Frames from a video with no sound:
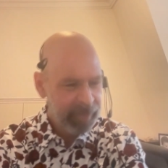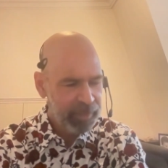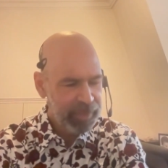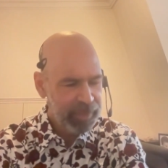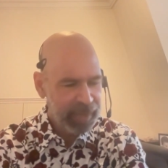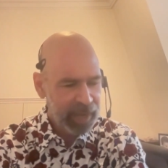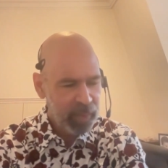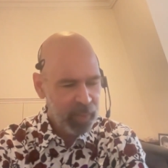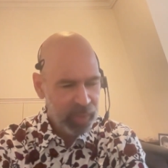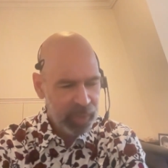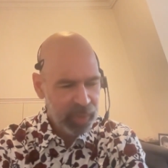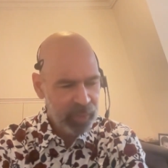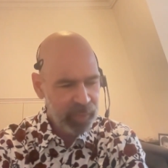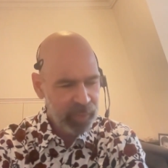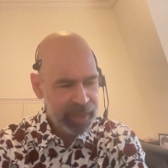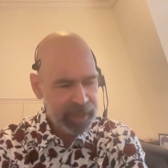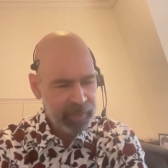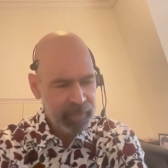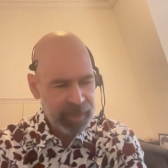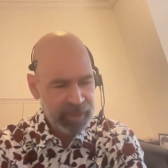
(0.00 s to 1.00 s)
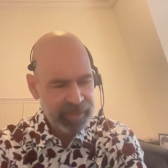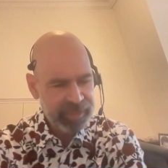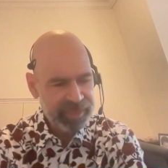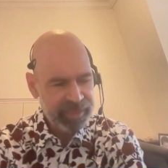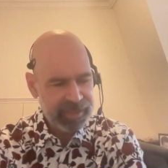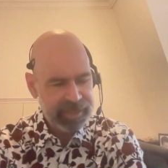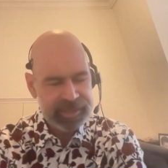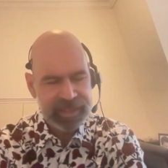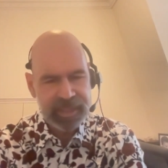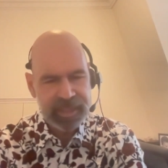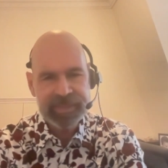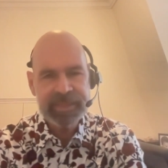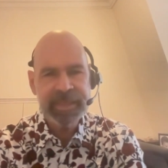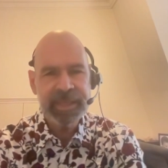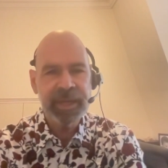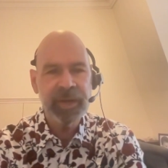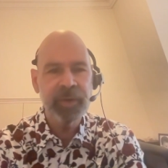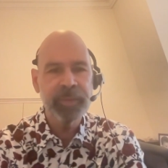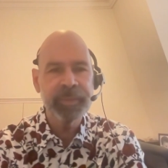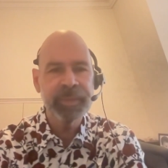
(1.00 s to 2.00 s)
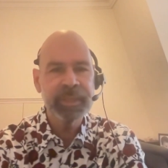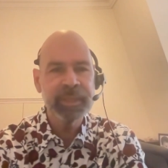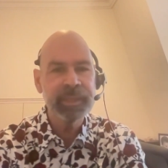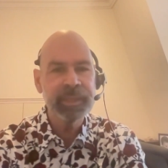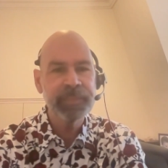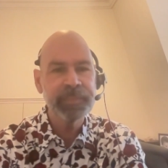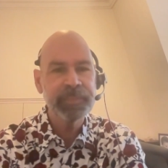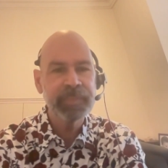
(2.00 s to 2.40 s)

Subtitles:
but I will write about things that scare me